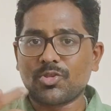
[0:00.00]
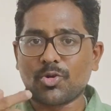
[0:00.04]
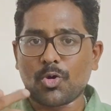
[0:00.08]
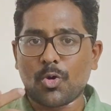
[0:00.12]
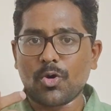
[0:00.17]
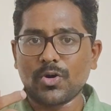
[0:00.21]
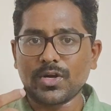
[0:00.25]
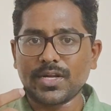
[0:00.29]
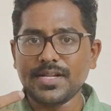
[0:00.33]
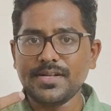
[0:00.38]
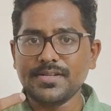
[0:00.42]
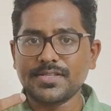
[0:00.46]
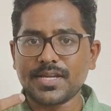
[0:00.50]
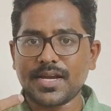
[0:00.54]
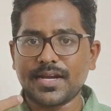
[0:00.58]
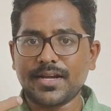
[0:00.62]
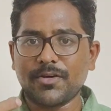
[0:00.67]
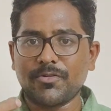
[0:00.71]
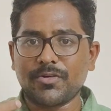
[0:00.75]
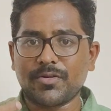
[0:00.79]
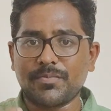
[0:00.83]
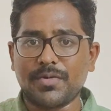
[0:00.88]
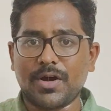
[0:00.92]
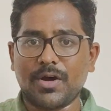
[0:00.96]
throw it inside
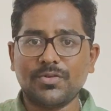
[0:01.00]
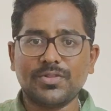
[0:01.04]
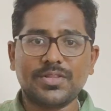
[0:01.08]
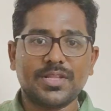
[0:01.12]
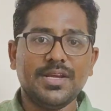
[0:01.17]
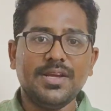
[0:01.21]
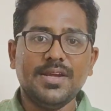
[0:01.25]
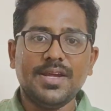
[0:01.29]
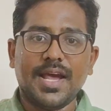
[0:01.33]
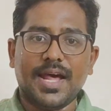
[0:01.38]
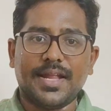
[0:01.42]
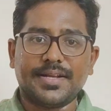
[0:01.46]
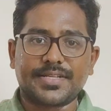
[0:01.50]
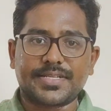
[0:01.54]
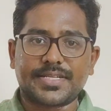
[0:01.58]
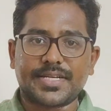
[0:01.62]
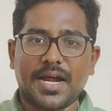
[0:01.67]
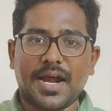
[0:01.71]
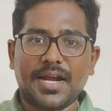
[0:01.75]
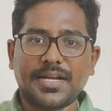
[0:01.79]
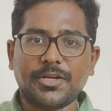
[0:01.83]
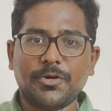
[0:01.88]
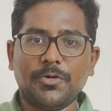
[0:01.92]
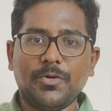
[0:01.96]
our mouth and
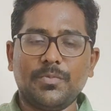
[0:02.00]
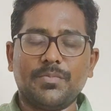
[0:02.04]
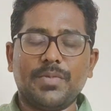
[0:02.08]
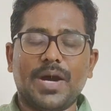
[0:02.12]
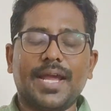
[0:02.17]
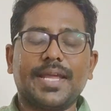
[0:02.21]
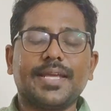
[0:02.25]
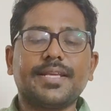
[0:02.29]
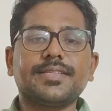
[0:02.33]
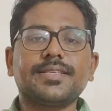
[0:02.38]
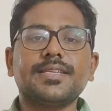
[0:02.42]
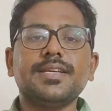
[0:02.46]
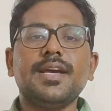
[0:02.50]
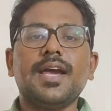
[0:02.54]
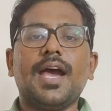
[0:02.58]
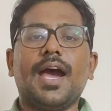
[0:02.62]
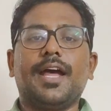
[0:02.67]
start our bikes